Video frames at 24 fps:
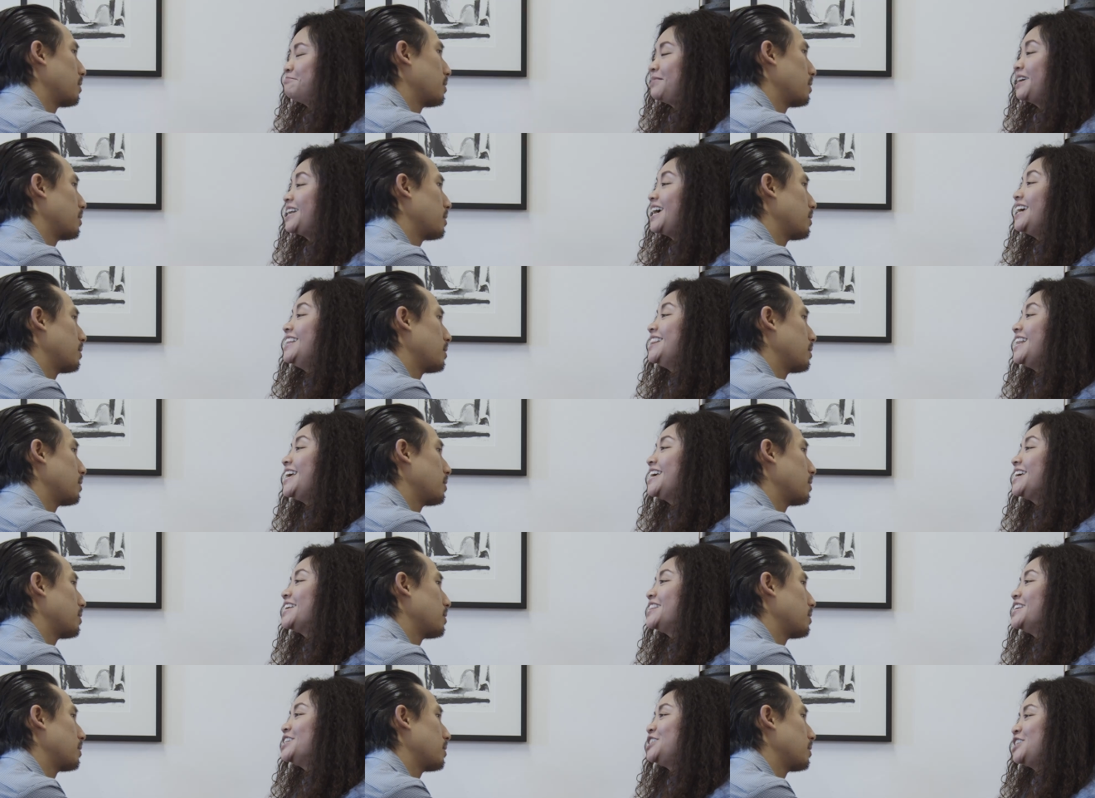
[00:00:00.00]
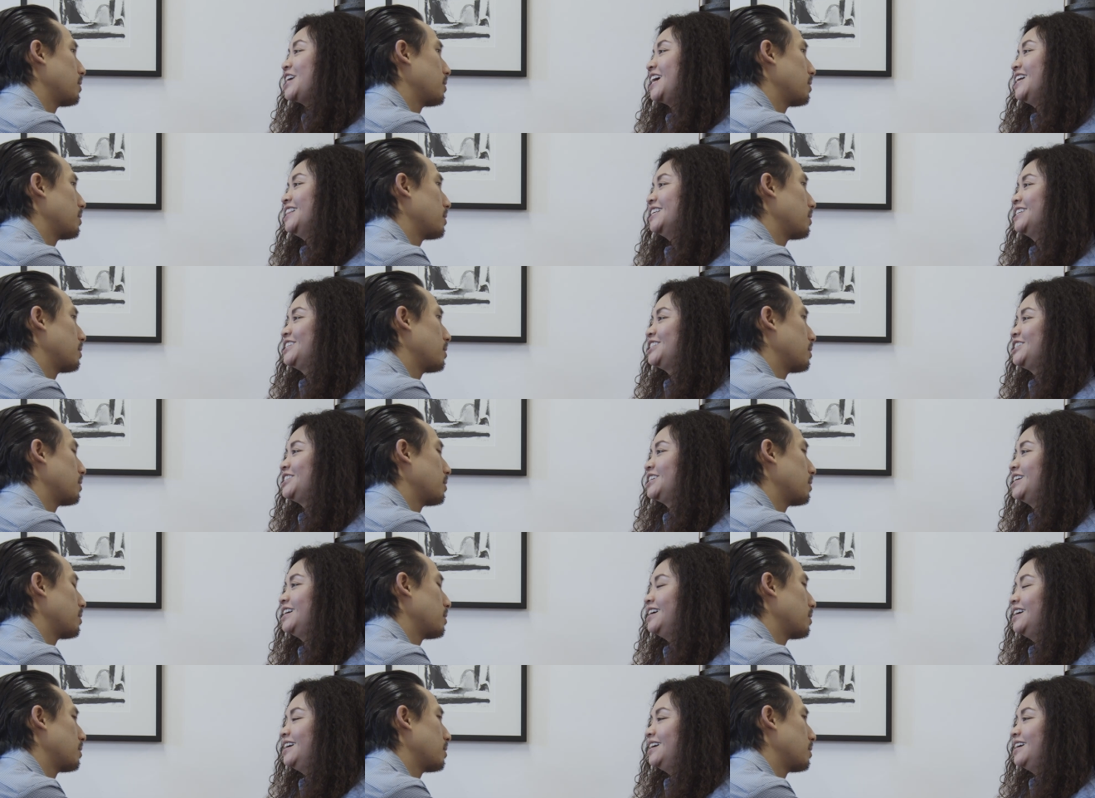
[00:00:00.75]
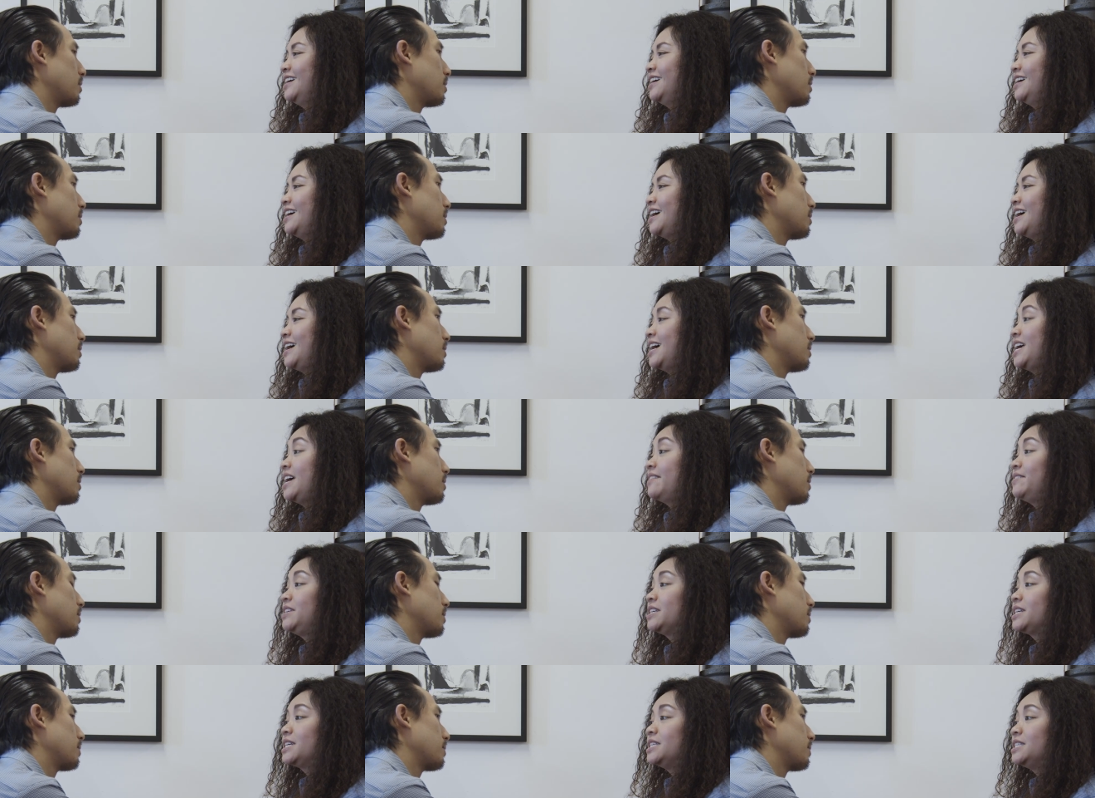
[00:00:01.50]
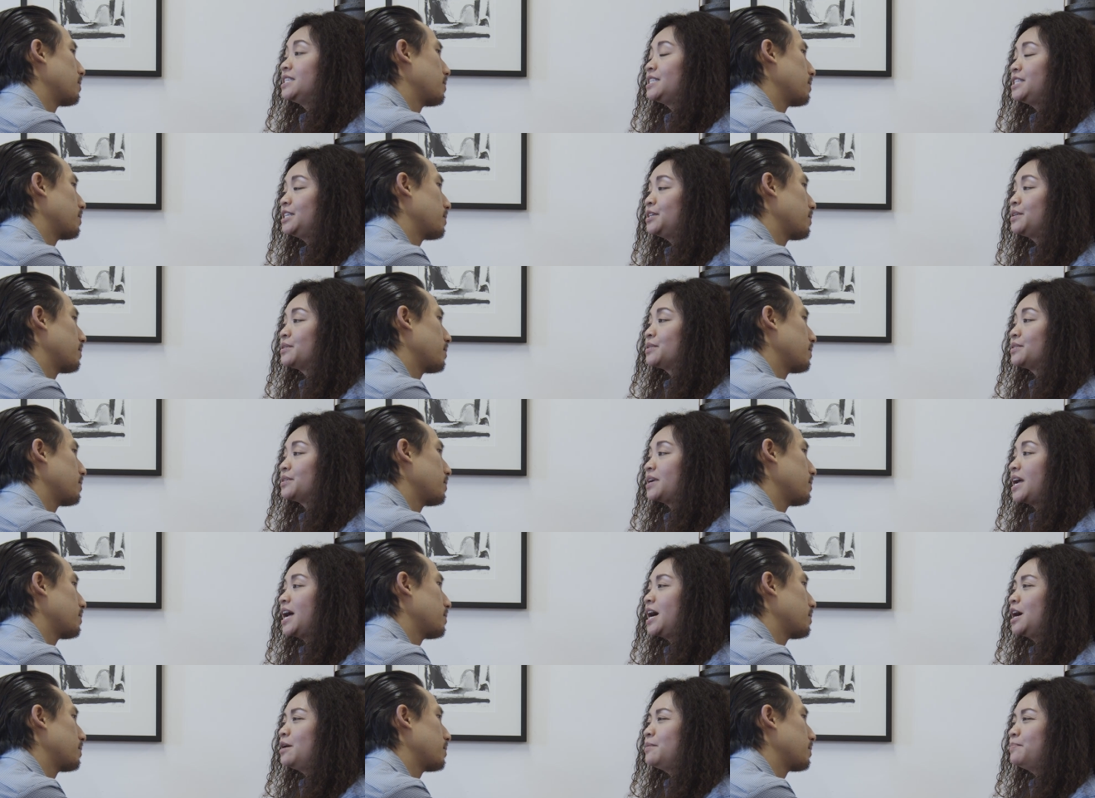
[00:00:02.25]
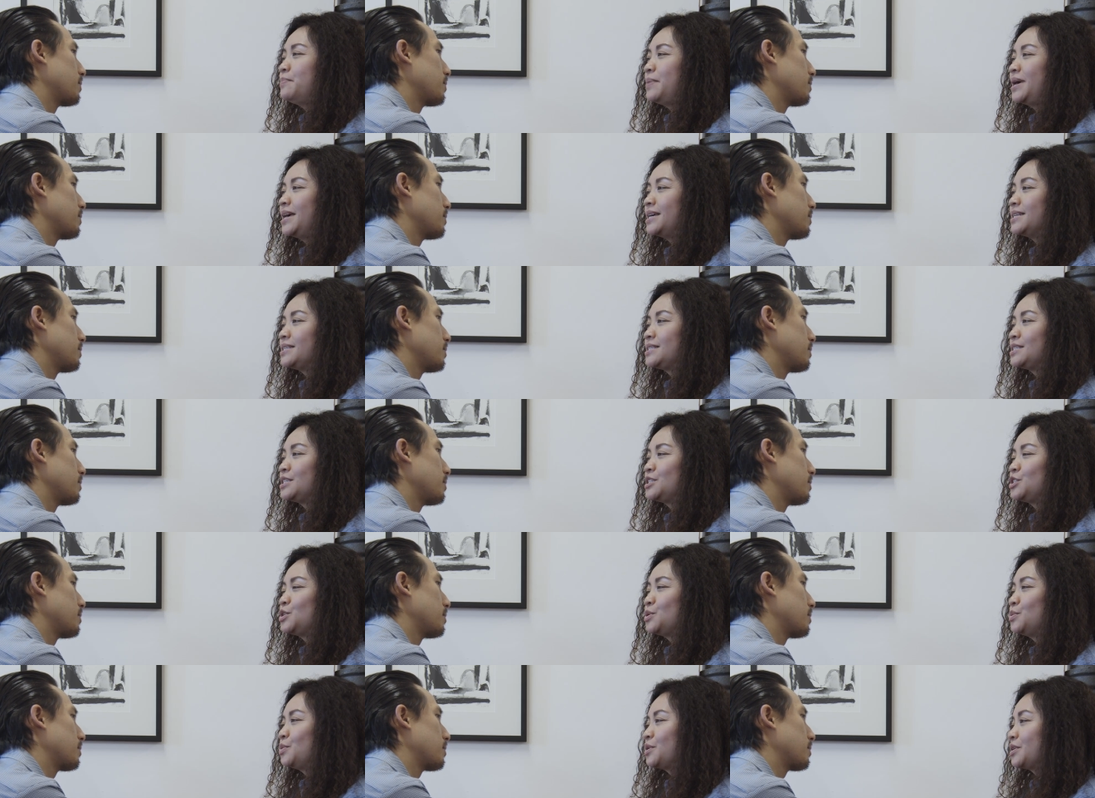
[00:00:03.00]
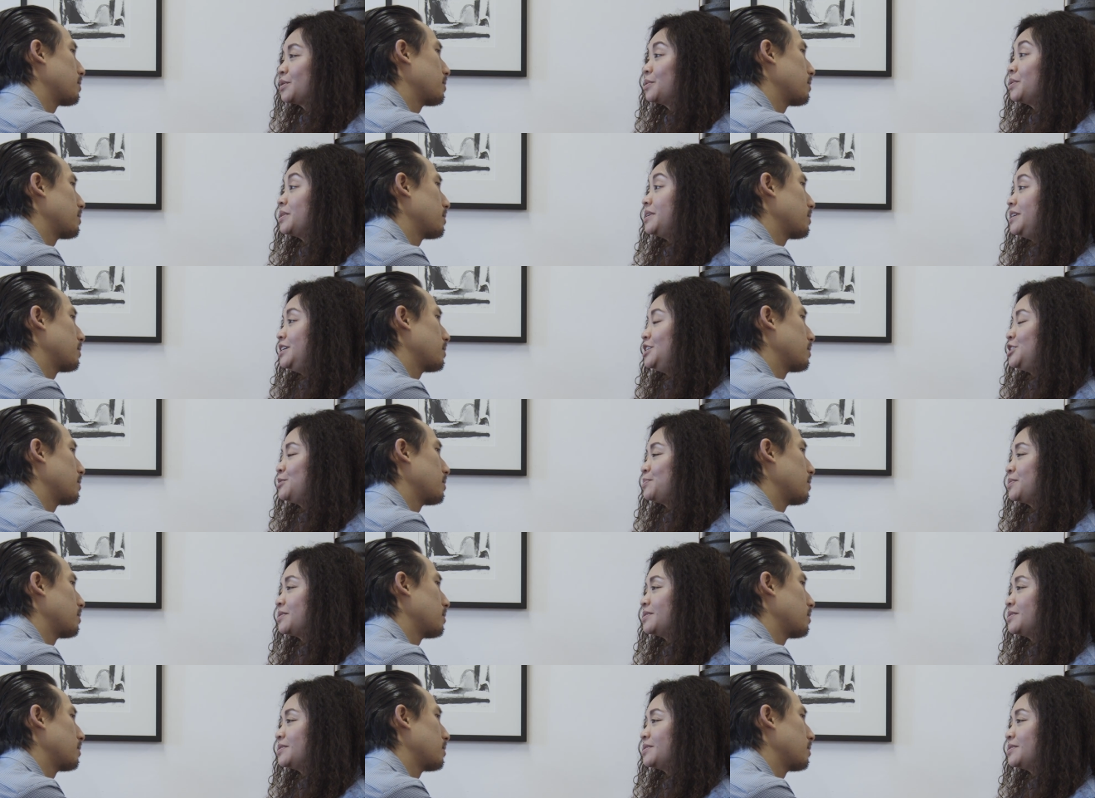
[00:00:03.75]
Speaker 1: but I like the challenge. I have to consider how best to work with each